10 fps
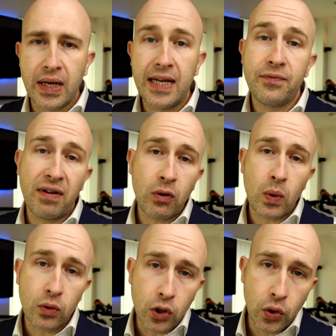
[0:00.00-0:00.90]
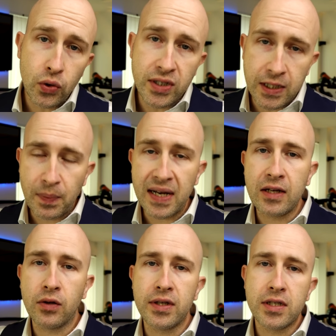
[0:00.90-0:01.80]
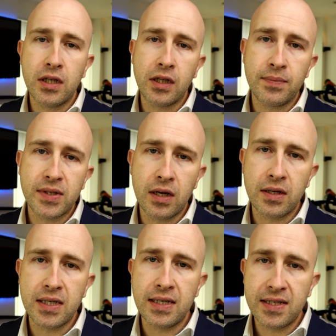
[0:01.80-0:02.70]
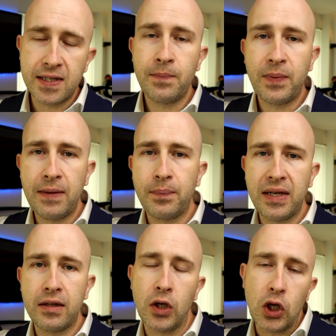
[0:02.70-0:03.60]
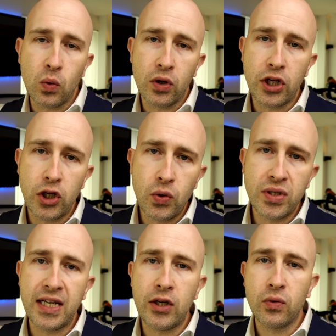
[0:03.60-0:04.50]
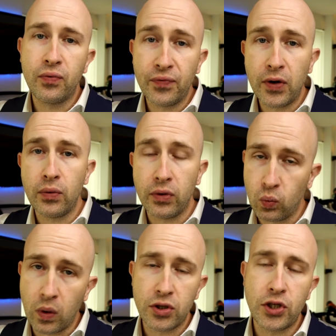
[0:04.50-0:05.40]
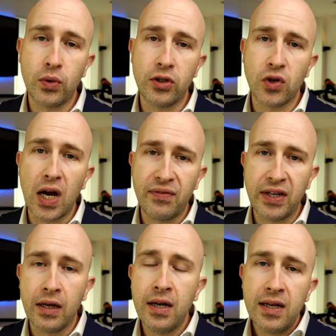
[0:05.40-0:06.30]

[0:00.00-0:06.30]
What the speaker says: It very well could, depending on the circumstances, simply be that you are using your phone whilst you are driving.